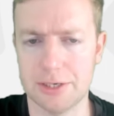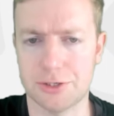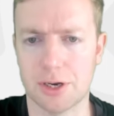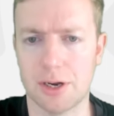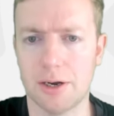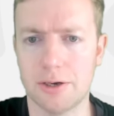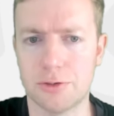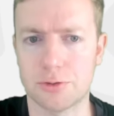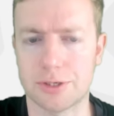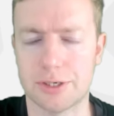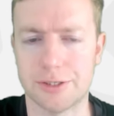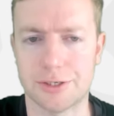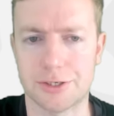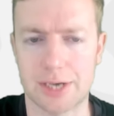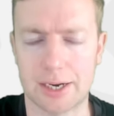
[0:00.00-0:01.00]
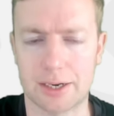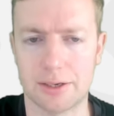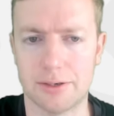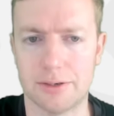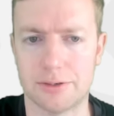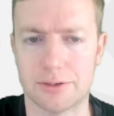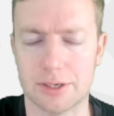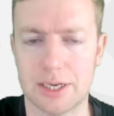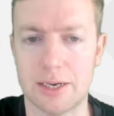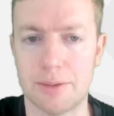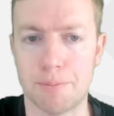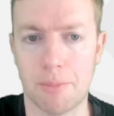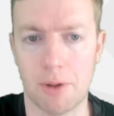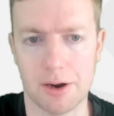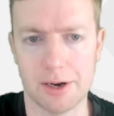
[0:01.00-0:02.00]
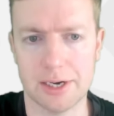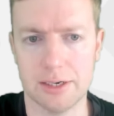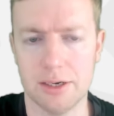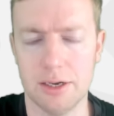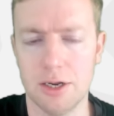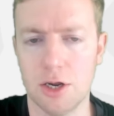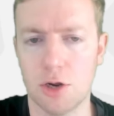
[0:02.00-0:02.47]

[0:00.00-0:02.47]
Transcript: 102nd in mine,